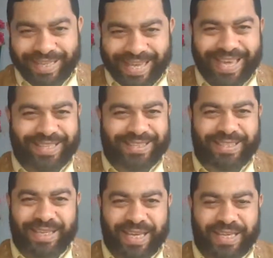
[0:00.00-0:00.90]

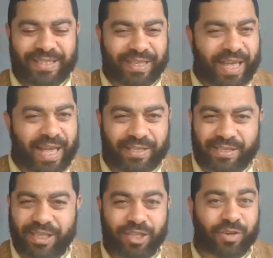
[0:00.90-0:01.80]
get in the
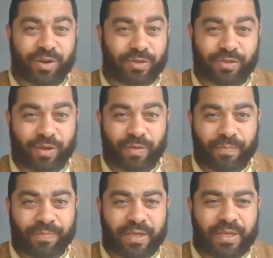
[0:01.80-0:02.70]
last century or so.
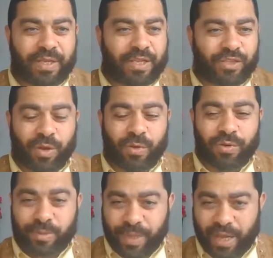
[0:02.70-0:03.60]
So
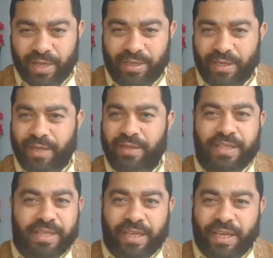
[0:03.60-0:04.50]
subhanAllah,
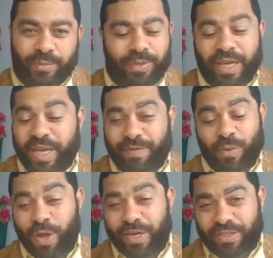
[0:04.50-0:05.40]

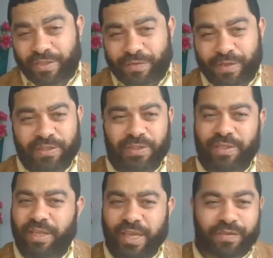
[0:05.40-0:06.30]
everyone is different.
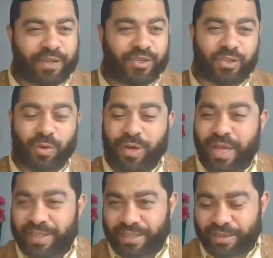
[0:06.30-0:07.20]
Every story
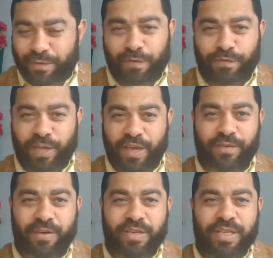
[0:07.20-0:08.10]
has a different
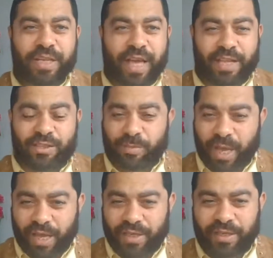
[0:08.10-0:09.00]
flavor. And
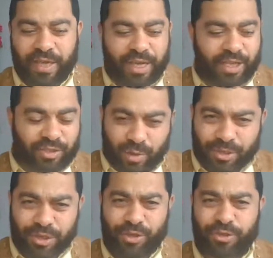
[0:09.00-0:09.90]
subhanAllah, it's
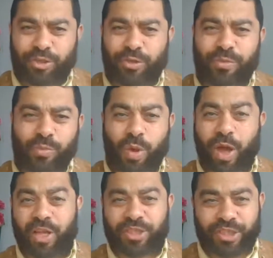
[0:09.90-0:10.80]
always good to
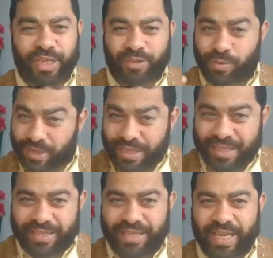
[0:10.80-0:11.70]
watch and
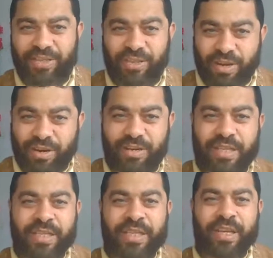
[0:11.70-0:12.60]
read and learn